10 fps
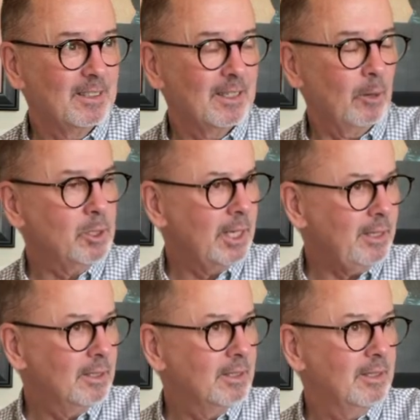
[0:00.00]
I was late?
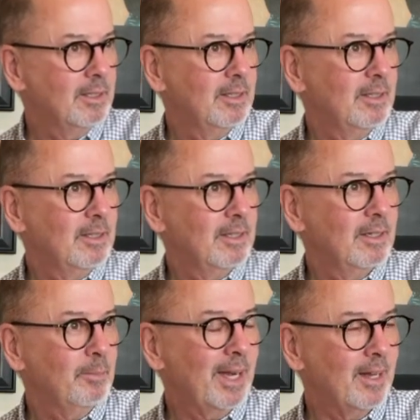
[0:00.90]

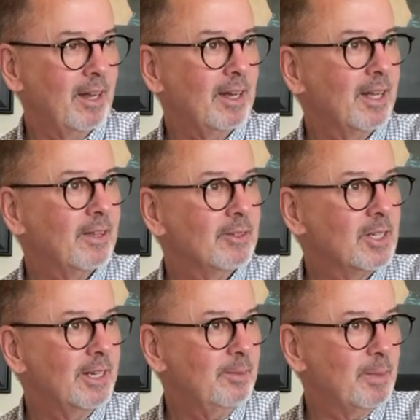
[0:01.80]
by a lot. I thought it was
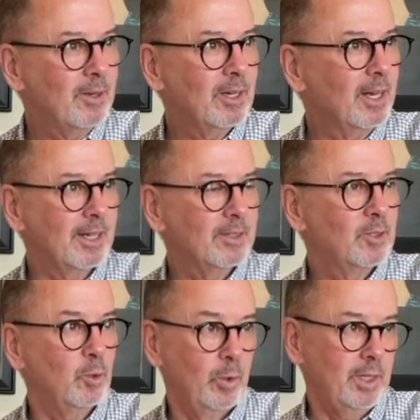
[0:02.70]
late by only like
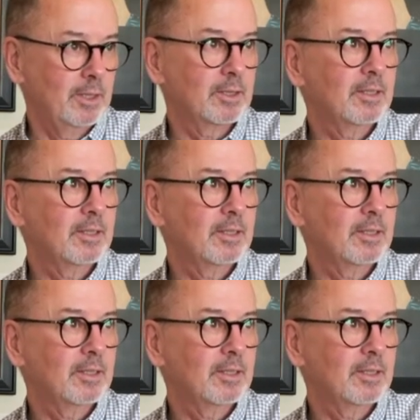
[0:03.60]
two weeks.